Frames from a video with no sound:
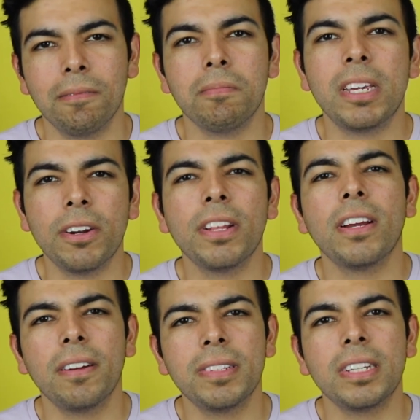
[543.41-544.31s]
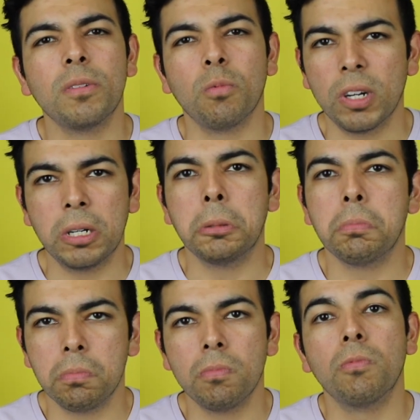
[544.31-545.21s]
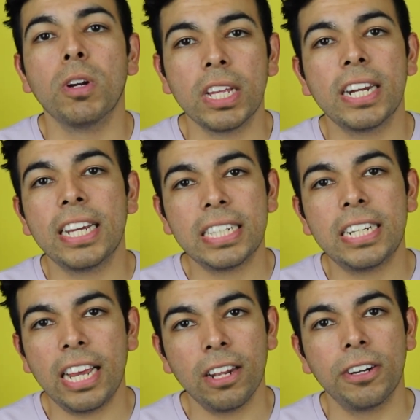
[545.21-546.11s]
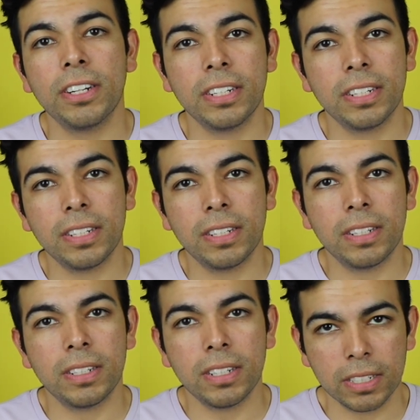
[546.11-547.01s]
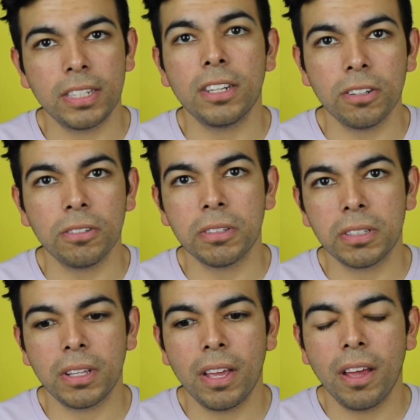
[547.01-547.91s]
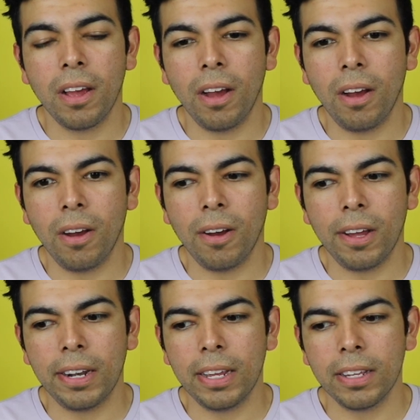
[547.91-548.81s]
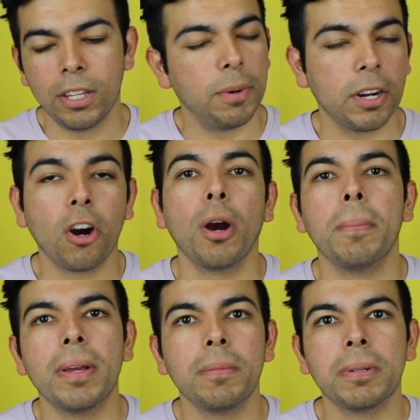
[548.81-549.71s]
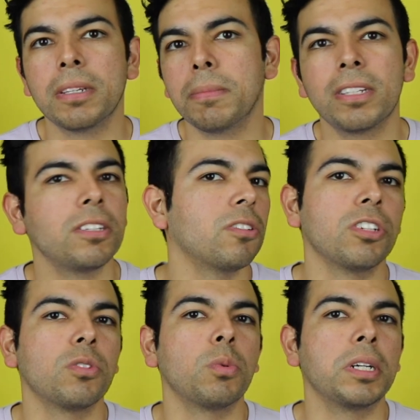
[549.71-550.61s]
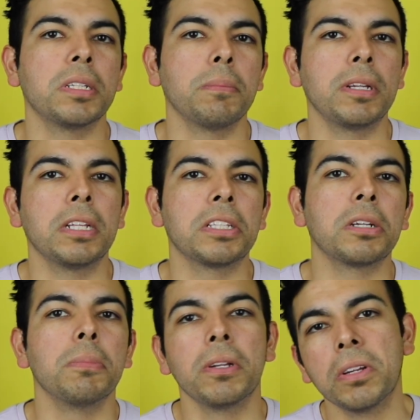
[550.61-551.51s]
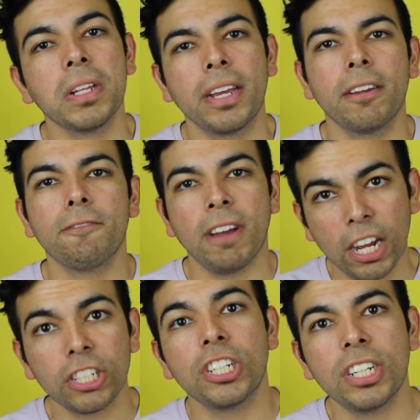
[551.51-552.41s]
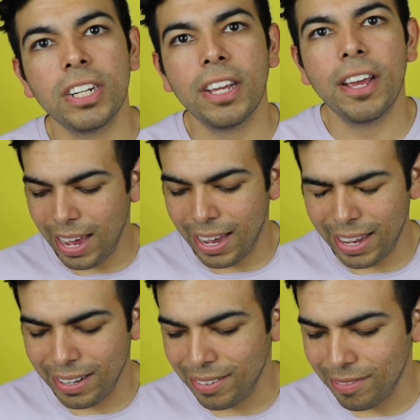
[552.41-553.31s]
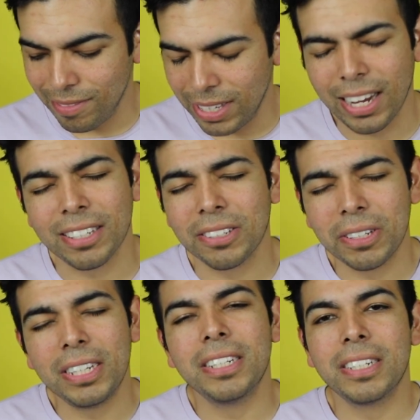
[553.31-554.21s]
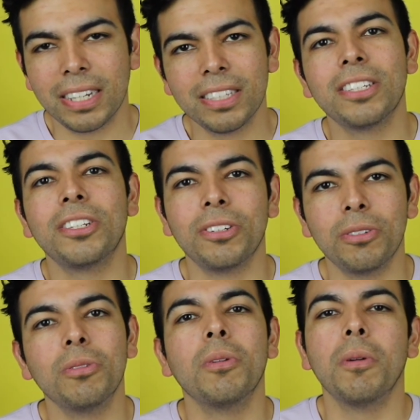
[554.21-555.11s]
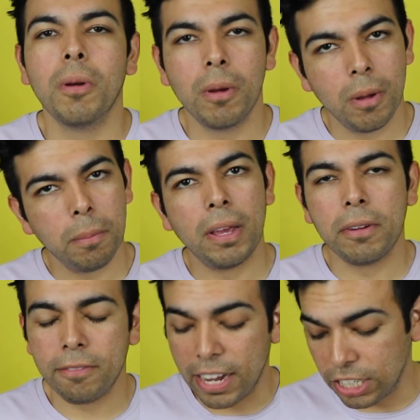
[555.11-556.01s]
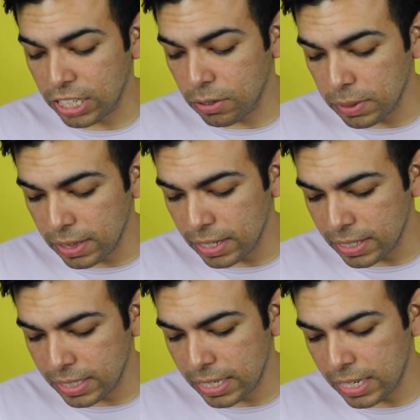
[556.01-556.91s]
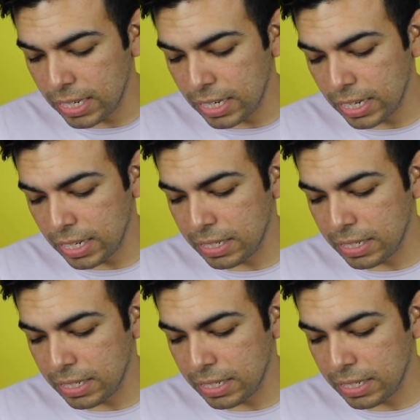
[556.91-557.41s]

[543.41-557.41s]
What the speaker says: here and there I've seen him wear really nice tailored tuxedos on the red carpet, but sometimes he'll just wear something that's completely like fashion. And yeah, so he tends to play with fashion, and with this he